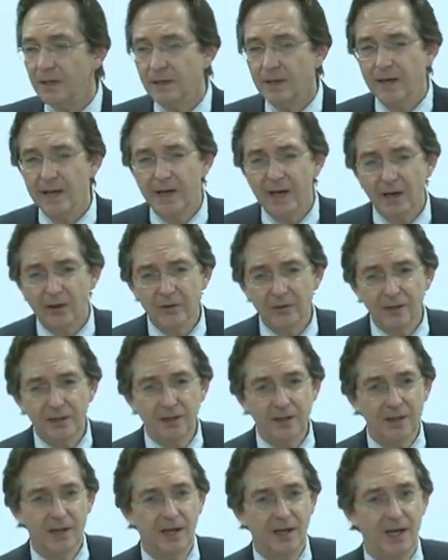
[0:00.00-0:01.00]
Now
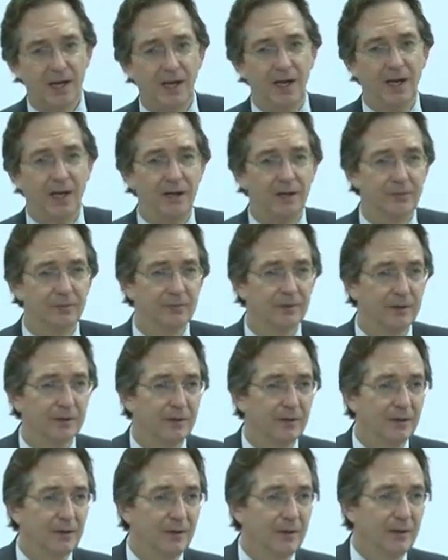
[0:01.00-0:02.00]
in the hive,
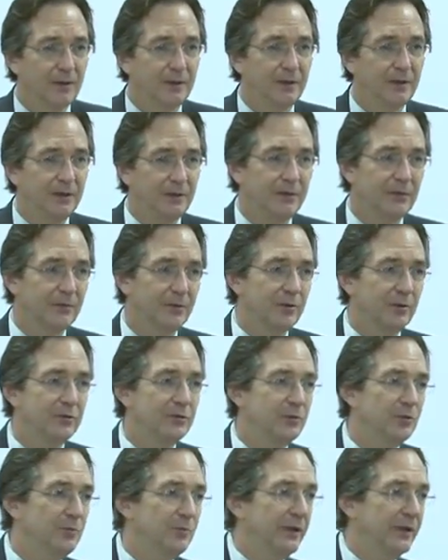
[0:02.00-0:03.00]
you know, you've heard
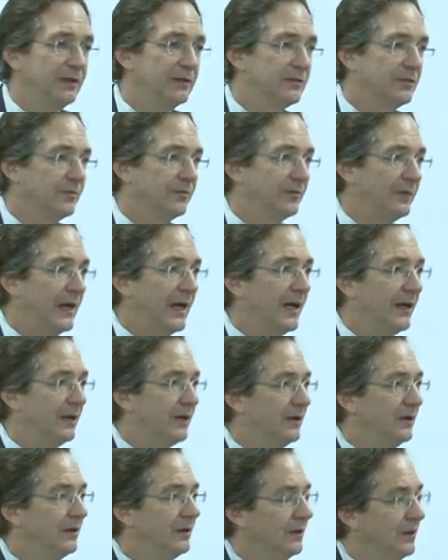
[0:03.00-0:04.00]
too big to
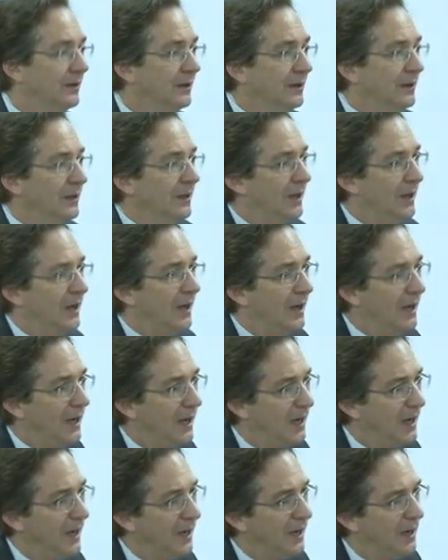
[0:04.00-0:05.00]
fail.
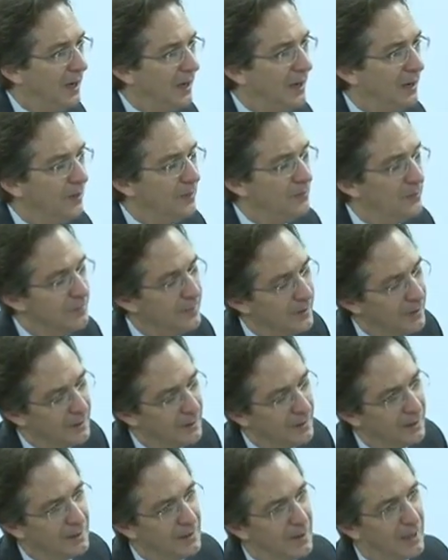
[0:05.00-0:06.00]
Uh,
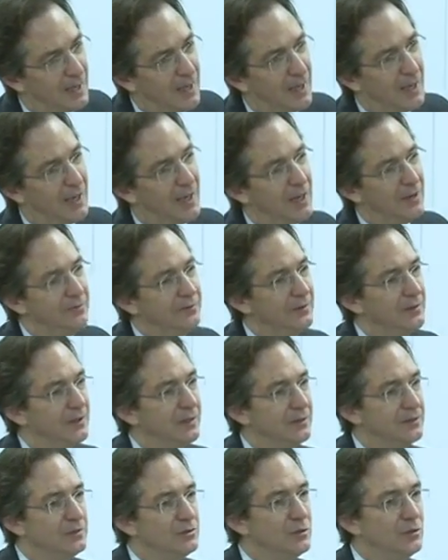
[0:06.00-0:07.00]
in the hive, you
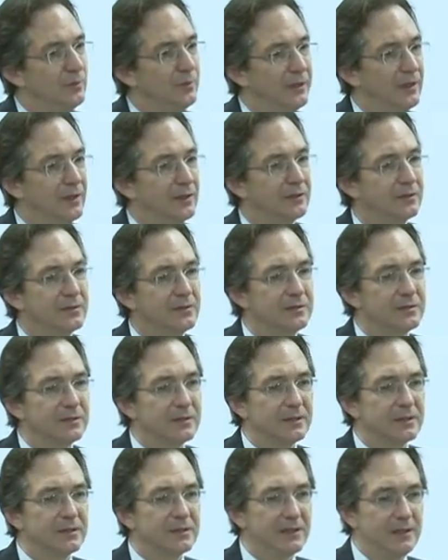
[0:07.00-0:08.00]
get too big to
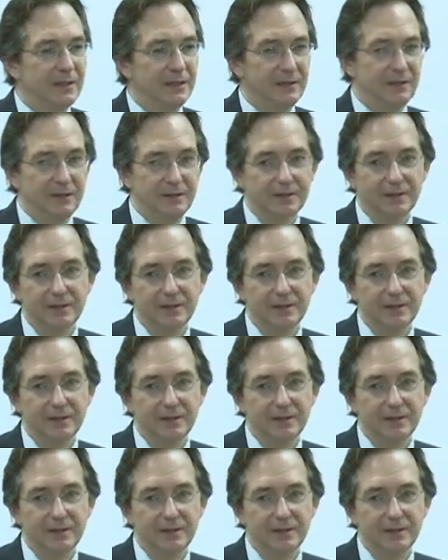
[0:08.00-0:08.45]
succeed.